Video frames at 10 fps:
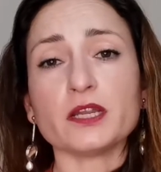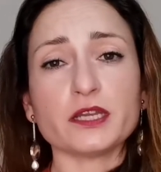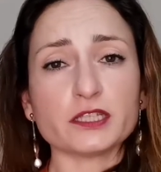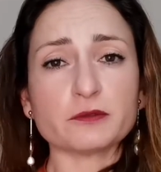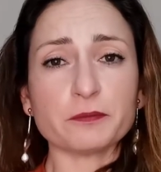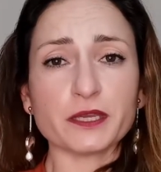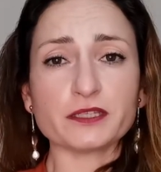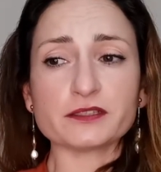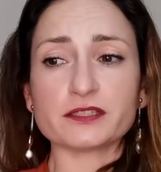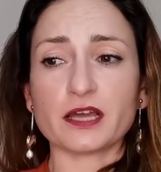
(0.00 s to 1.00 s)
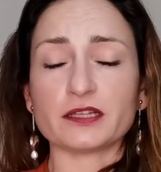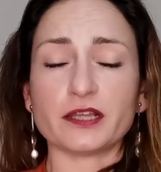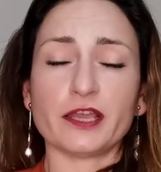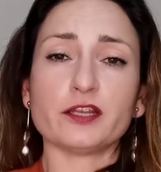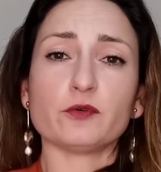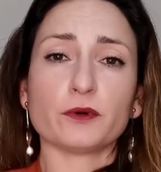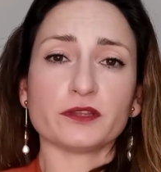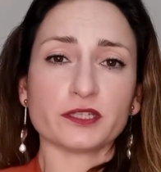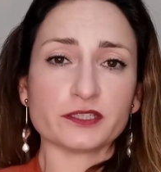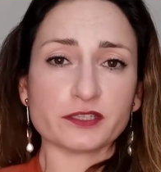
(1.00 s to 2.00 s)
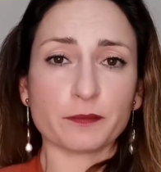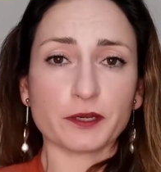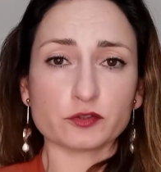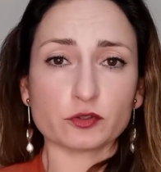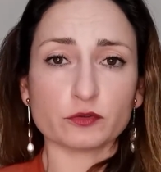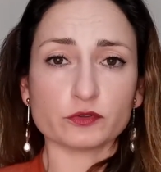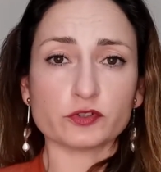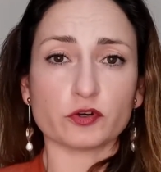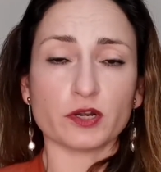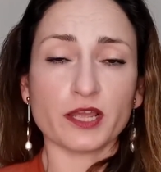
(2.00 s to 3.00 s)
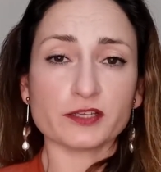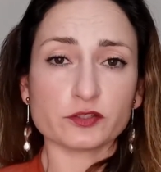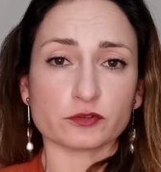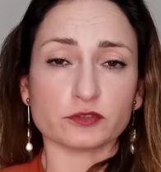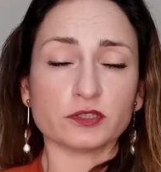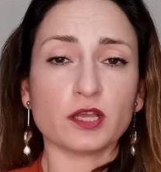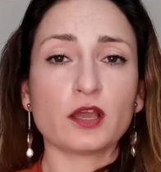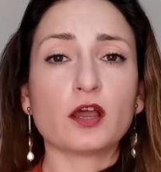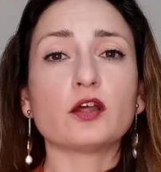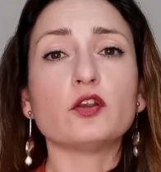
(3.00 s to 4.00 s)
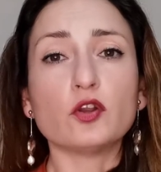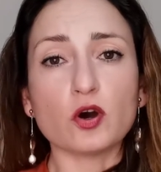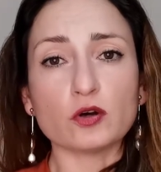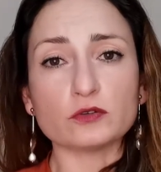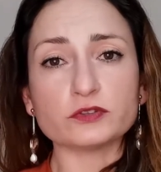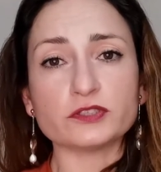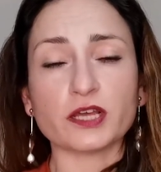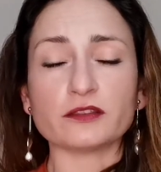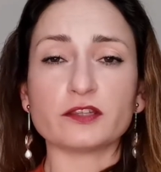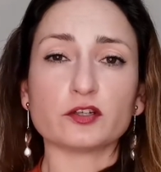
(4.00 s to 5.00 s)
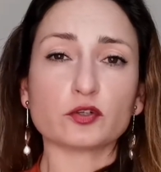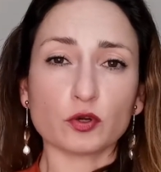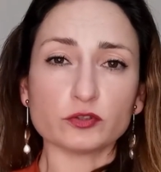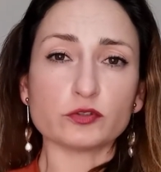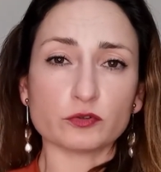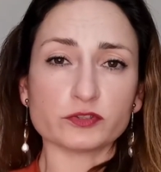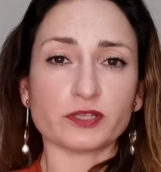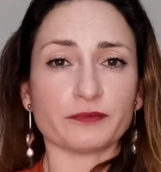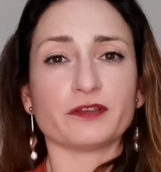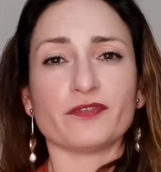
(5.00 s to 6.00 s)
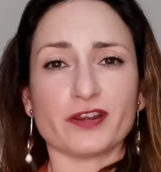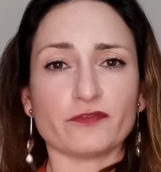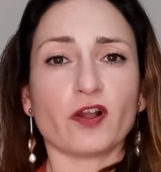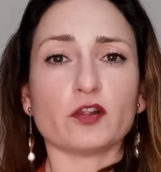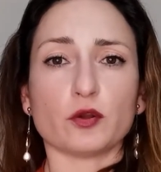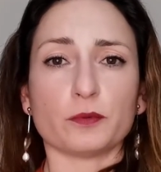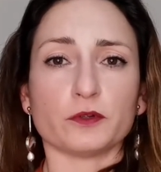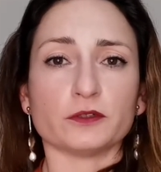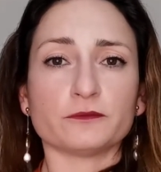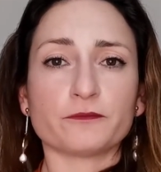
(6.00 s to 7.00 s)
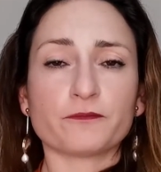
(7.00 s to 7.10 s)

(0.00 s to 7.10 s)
it means that anyone that is about to lose your lesson knows that they're going to lose something very valuable.